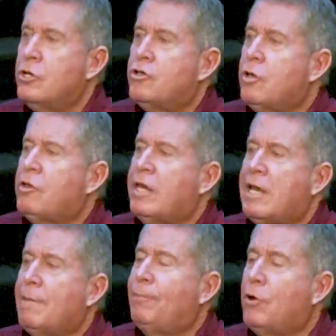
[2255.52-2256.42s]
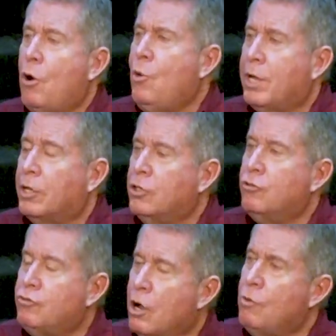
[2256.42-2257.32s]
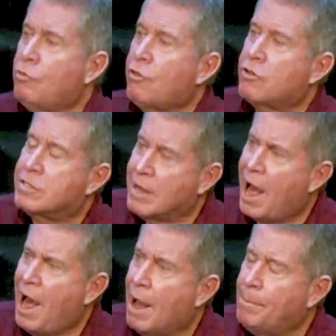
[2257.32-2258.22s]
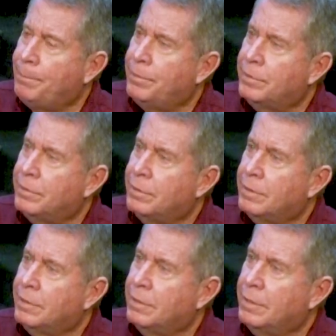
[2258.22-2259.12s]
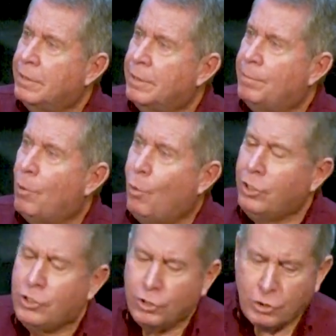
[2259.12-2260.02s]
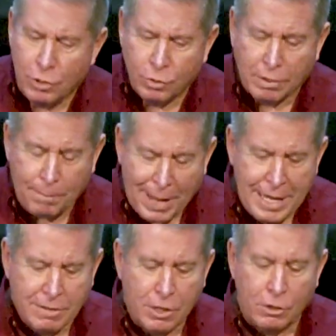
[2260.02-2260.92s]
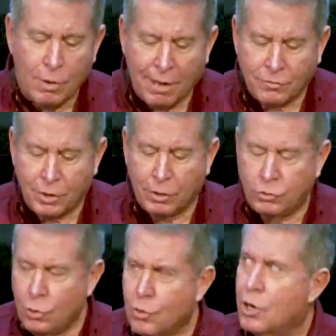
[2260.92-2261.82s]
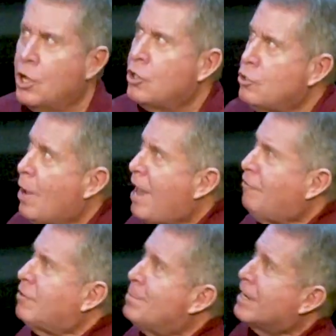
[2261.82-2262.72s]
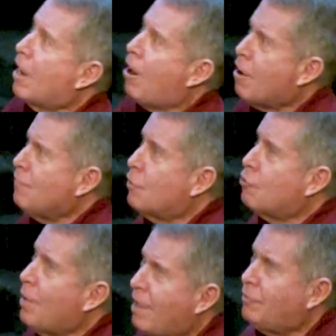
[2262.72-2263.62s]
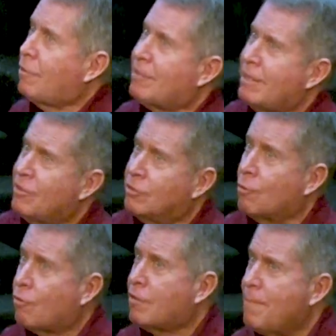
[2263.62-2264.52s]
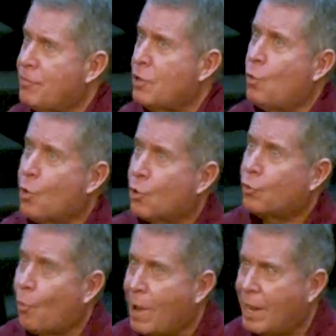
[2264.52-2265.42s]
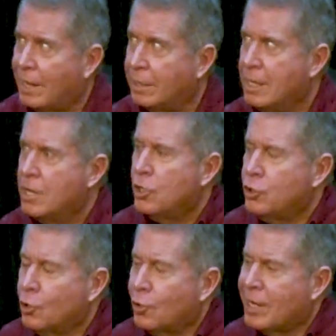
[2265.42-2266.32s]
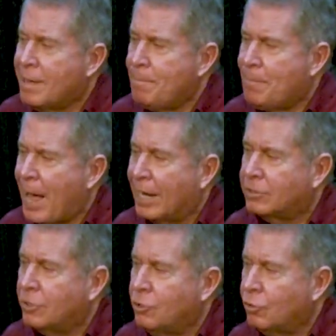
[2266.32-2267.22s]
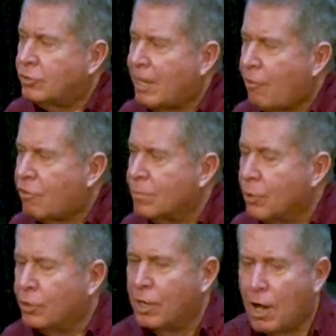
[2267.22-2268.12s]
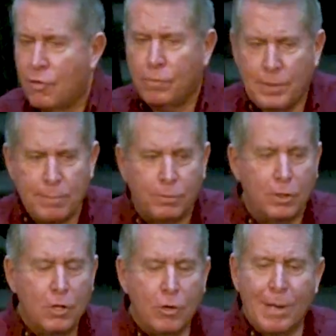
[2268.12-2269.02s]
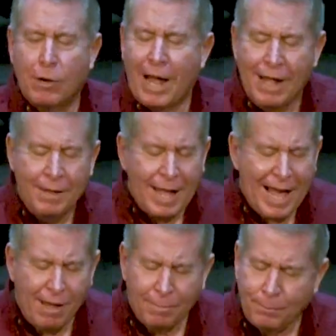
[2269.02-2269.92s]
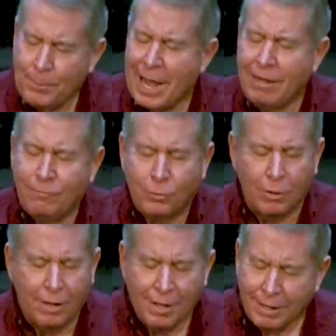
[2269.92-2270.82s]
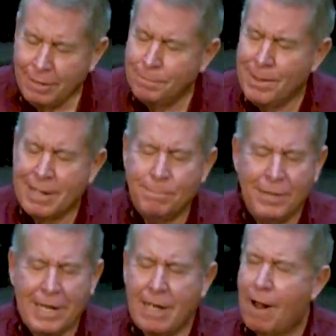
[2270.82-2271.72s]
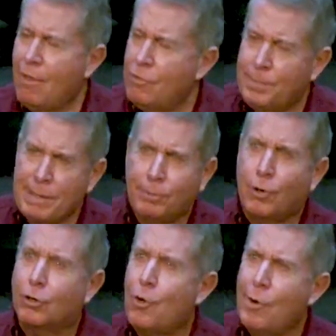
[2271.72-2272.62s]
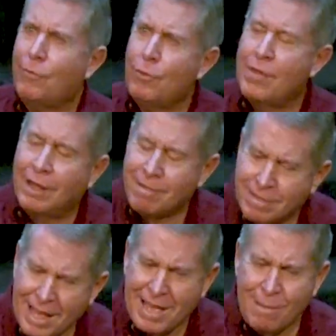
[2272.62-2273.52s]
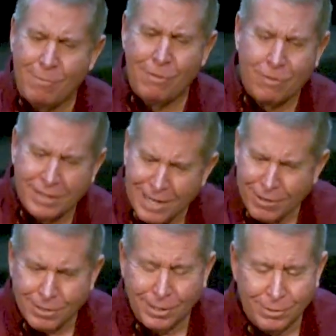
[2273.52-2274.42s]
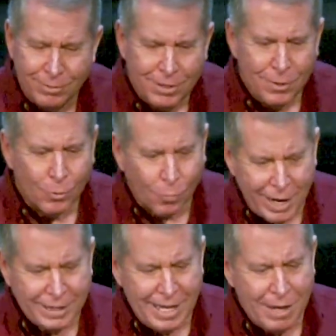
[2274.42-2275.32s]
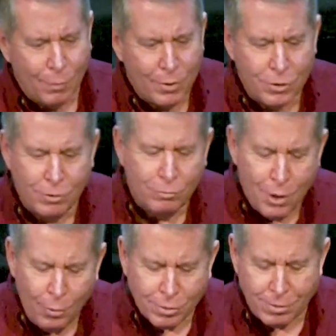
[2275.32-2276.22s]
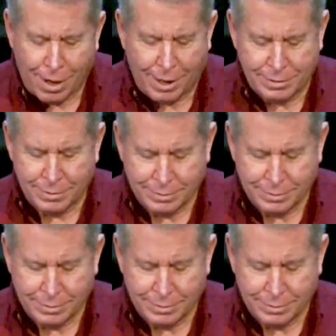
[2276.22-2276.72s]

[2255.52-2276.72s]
You just keep going. You don't stop. But what do you do with the pain that you have to endure? You have to make a harvest. You have to see that there's something worthwhile. Your impact and your testimony to other people, no matter how painful it may be, other people are going through that same scenario right now, whether you know it or not.